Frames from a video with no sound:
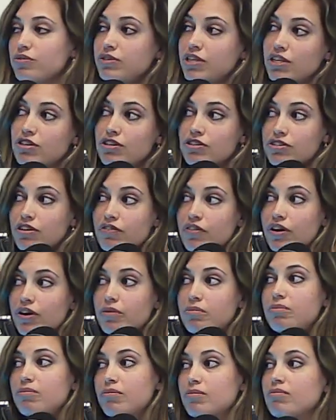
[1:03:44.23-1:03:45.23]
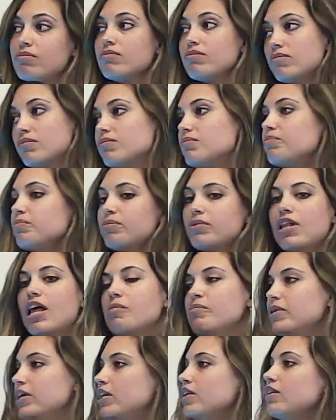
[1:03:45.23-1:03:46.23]
teachers over, I let
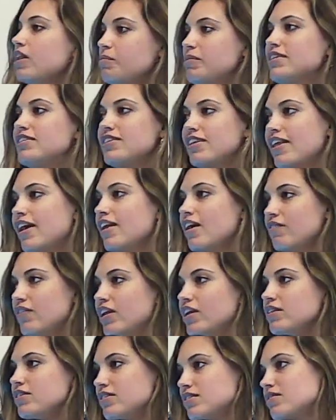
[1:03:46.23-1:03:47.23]
mean, um, me let me see that evidence.